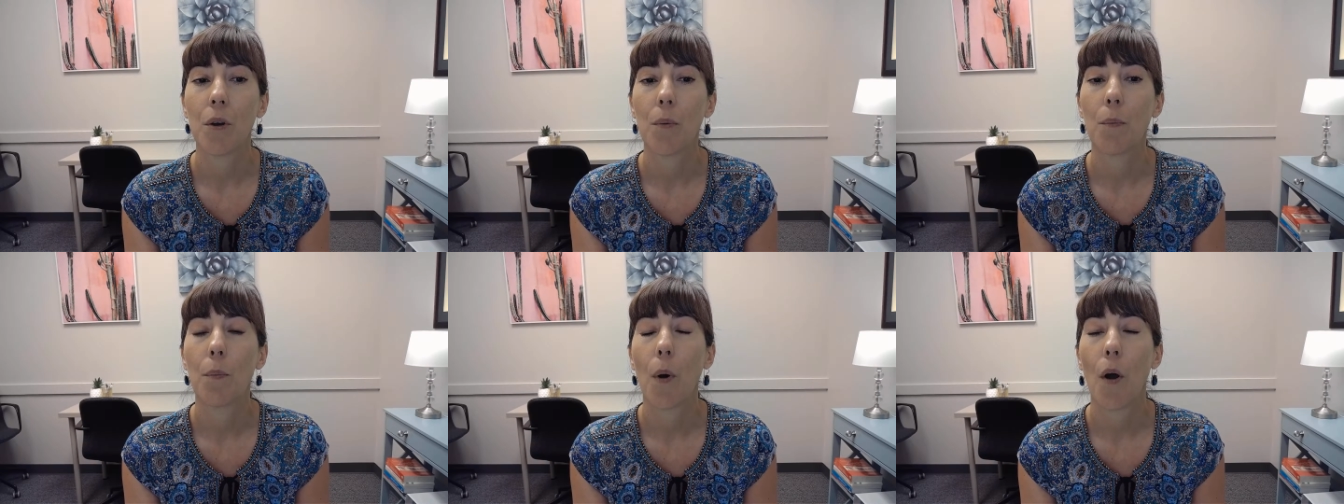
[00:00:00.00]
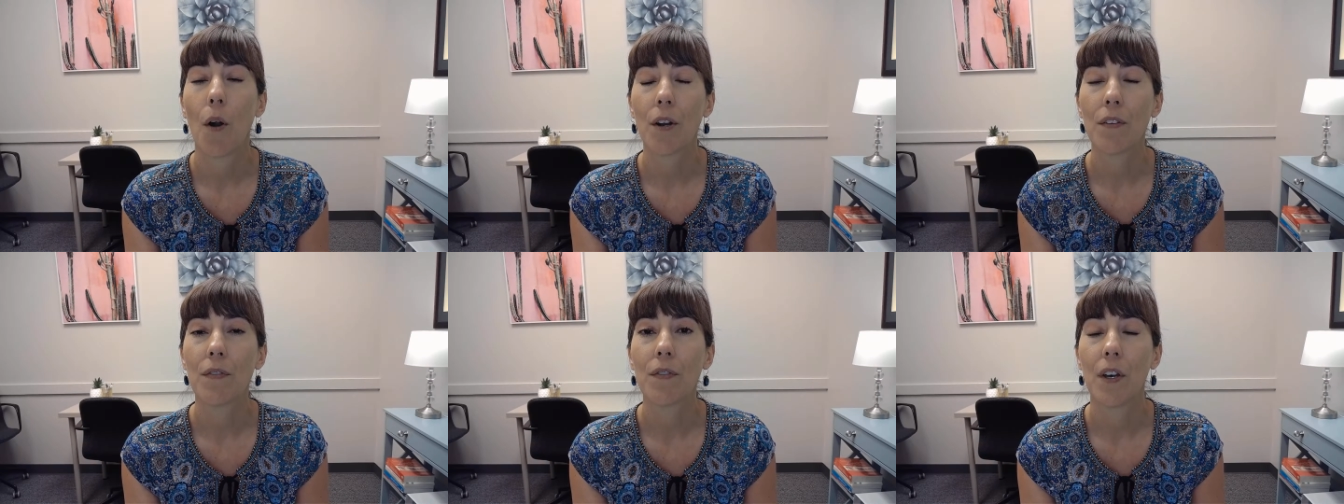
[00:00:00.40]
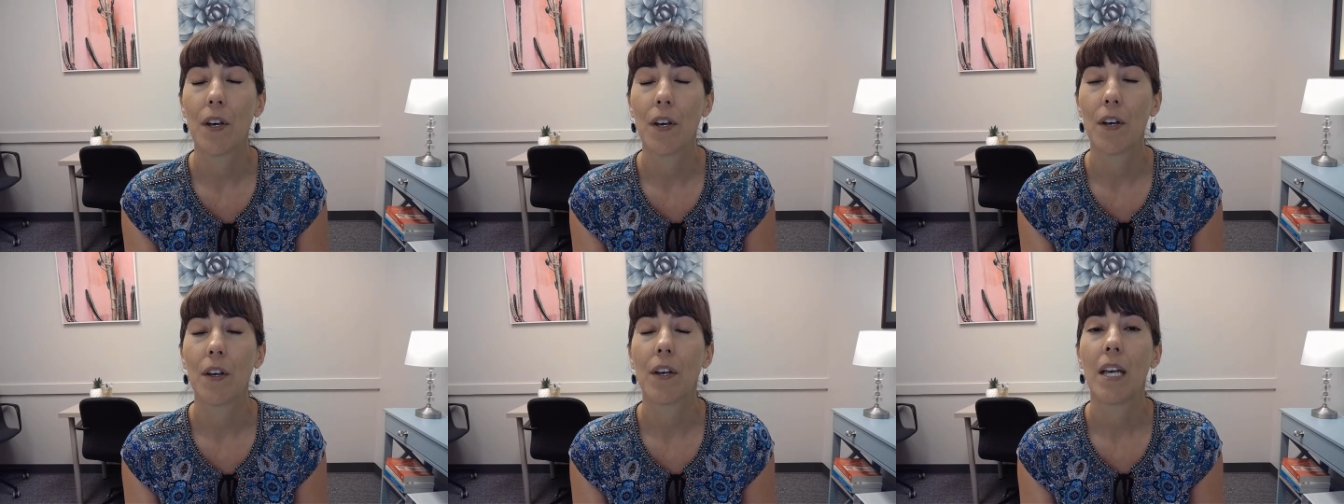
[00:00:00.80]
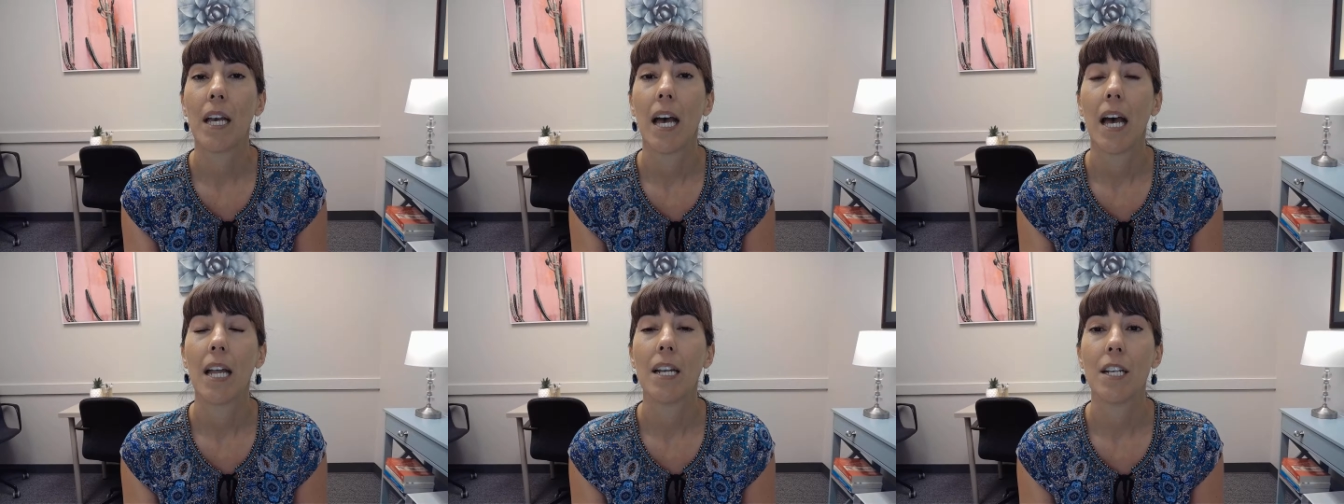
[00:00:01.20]
Part of the
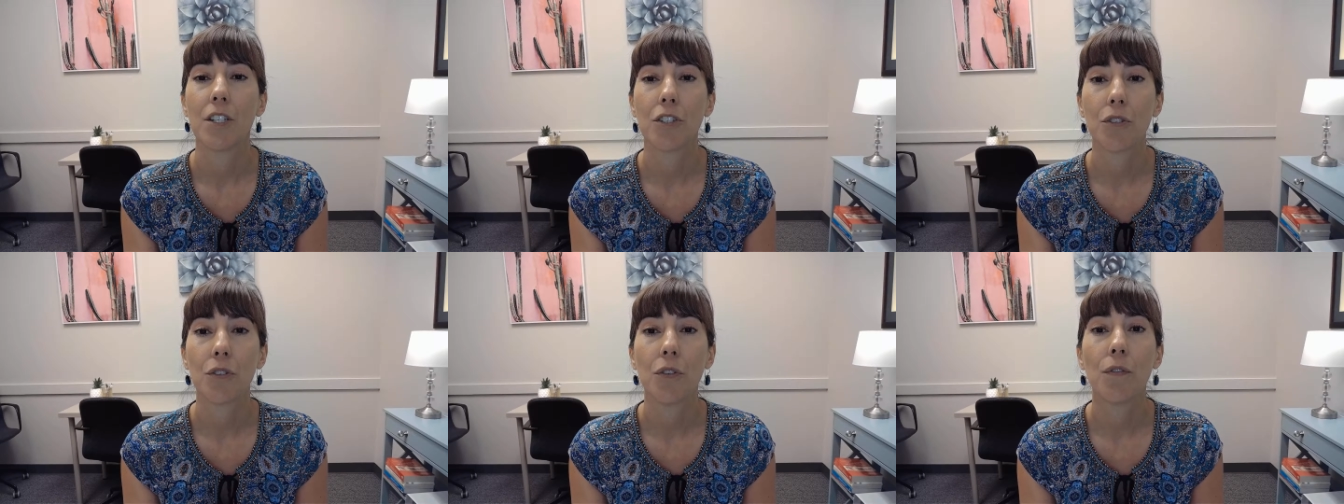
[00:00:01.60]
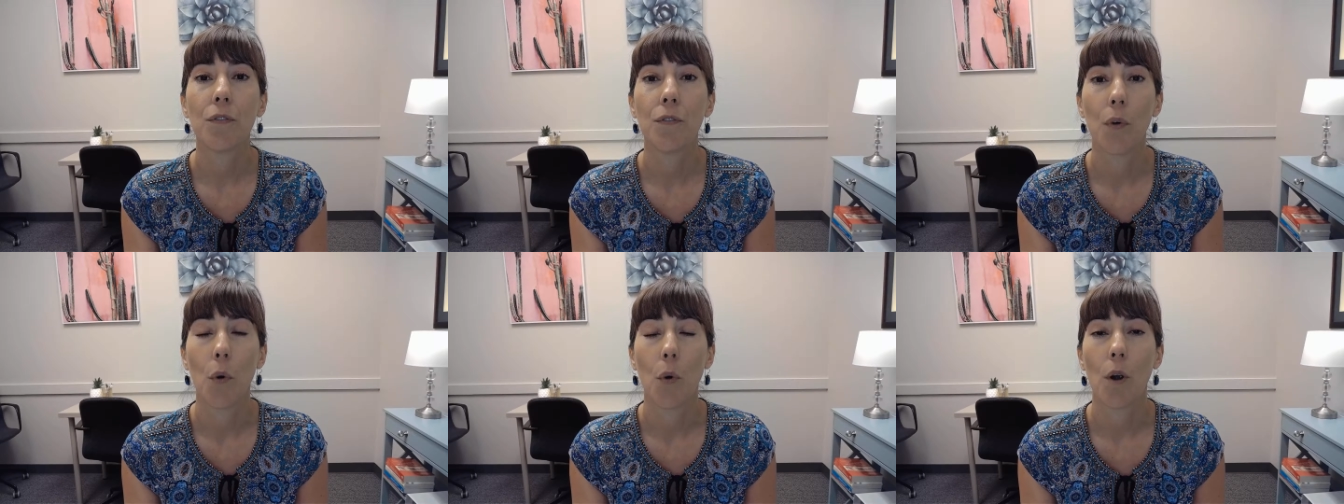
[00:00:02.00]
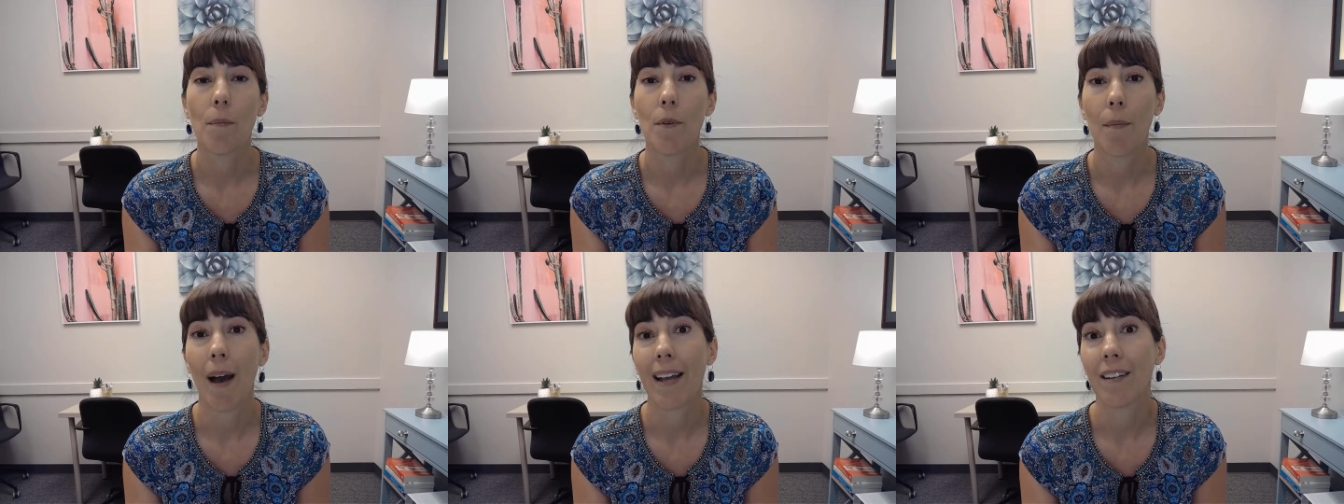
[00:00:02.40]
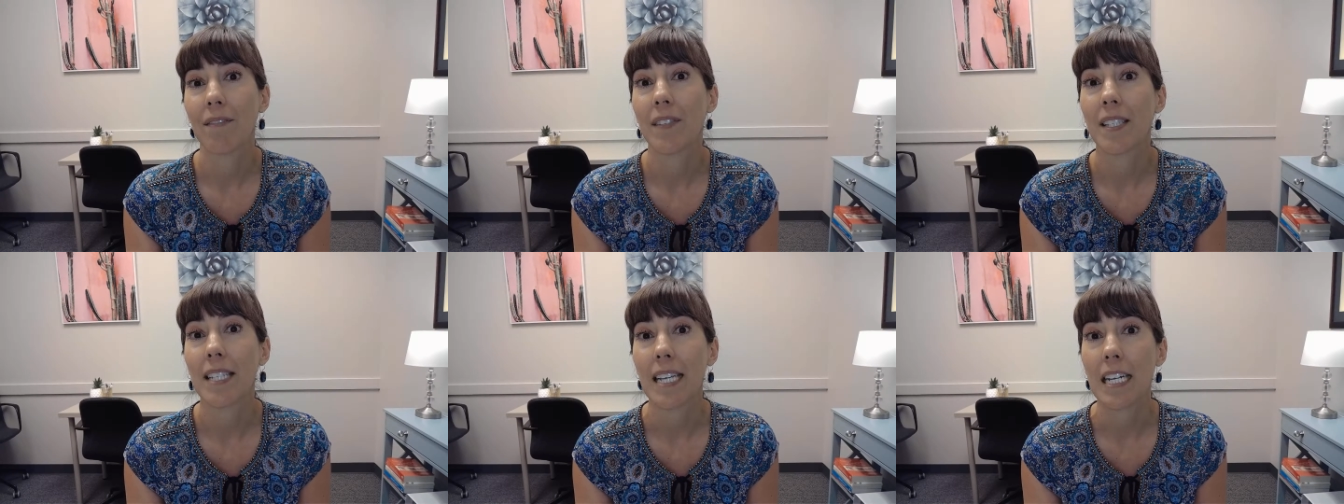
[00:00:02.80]
initial form, you might
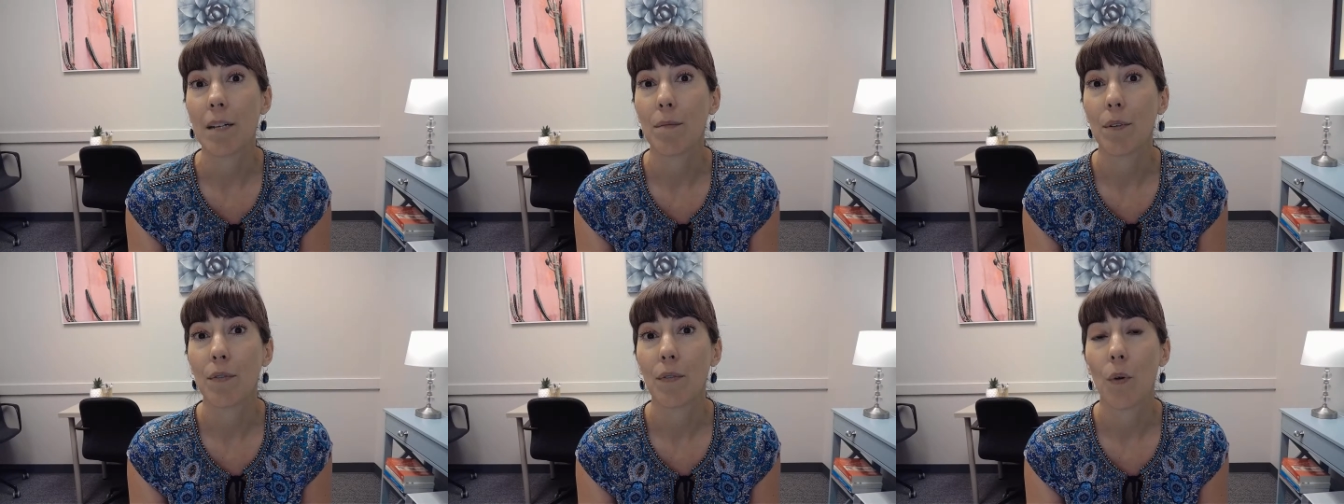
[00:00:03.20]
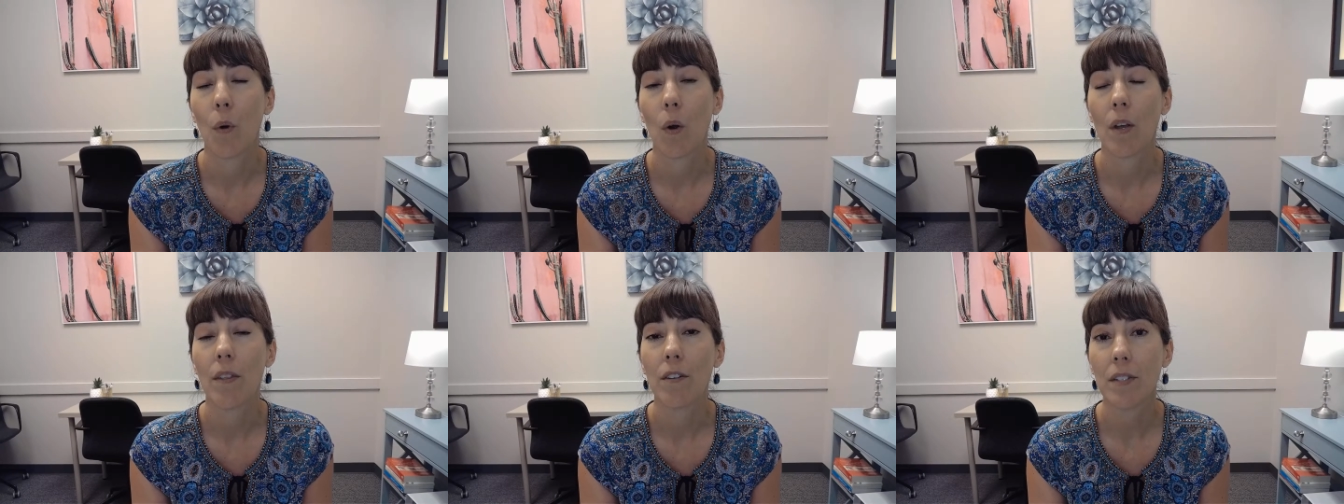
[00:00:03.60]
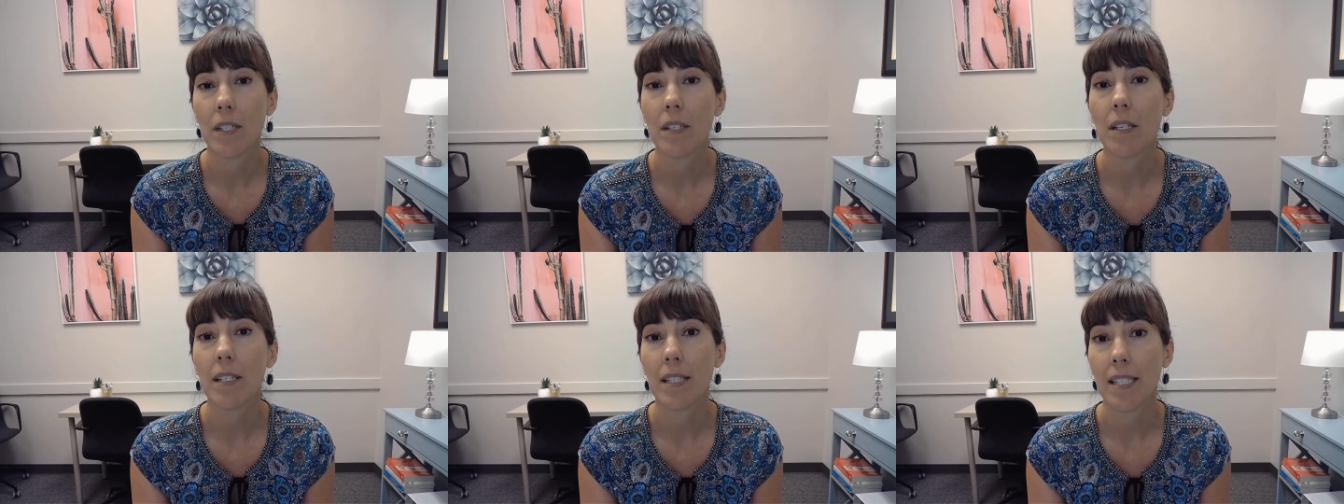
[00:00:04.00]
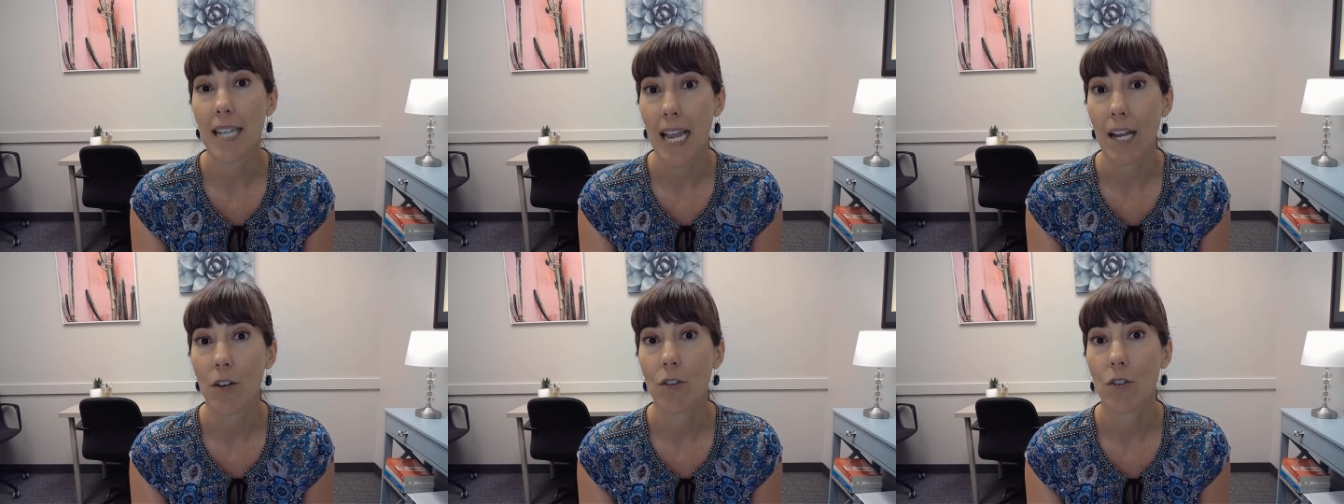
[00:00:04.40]
have seen it before, there's a
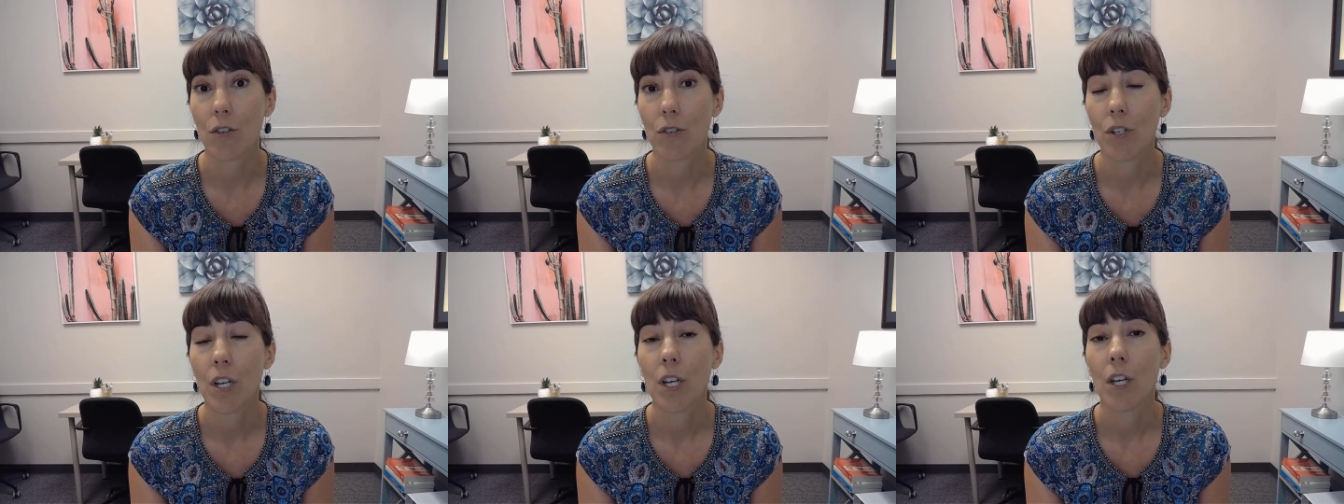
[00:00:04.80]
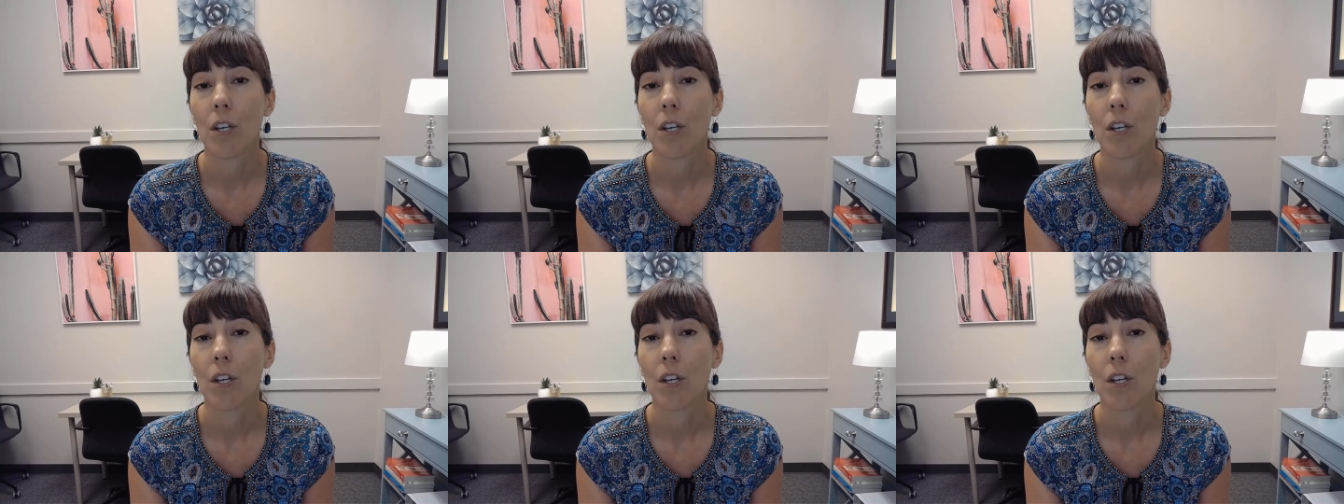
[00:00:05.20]
standard